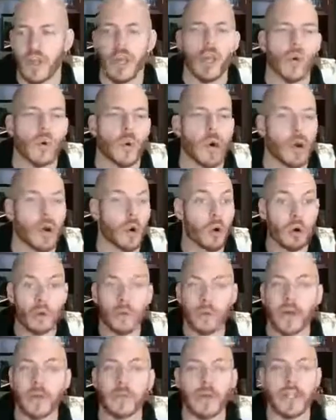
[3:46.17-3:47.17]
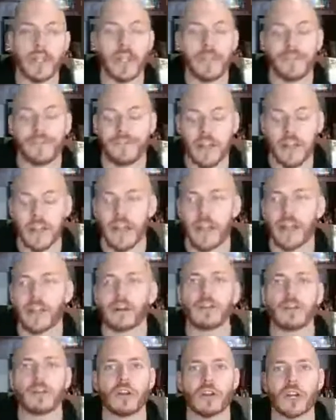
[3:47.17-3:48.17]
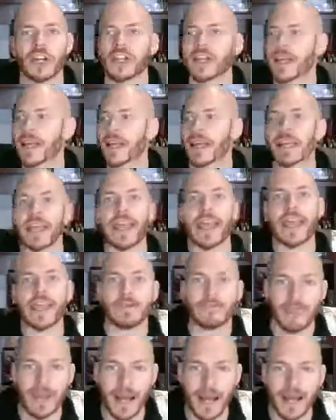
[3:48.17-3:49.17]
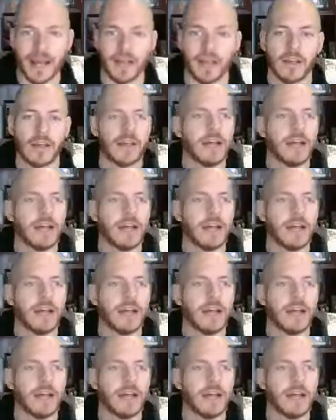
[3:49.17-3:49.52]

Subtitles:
who are already really fit and you're looking to get an 8-pack,